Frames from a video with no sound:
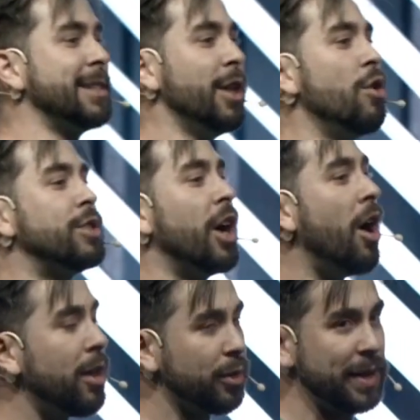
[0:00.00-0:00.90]
low
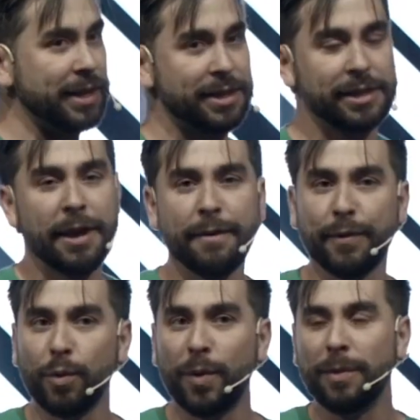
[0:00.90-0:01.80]
tolerance
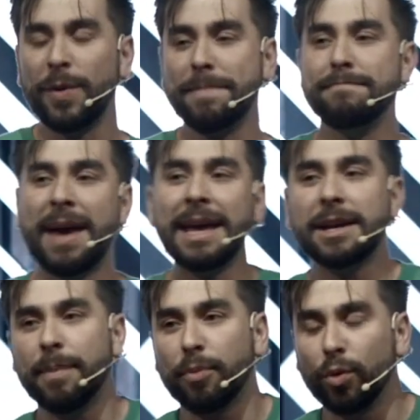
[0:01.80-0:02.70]
for when we make
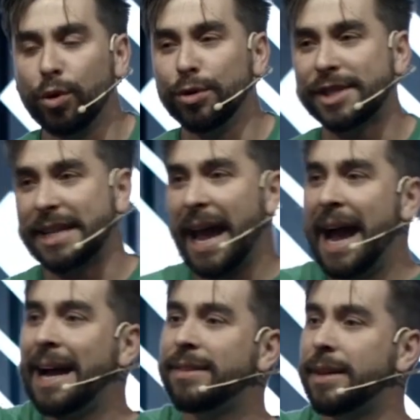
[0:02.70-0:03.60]
up rules and
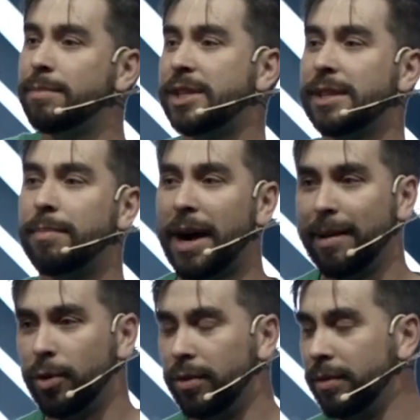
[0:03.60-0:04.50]
add them to the
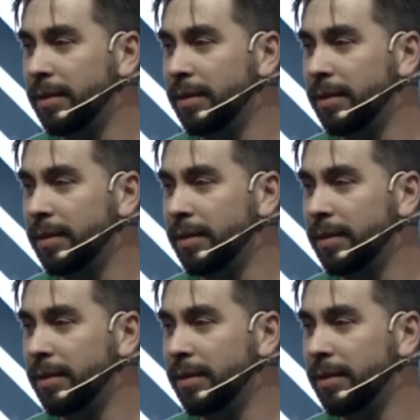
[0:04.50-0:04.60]
Bible.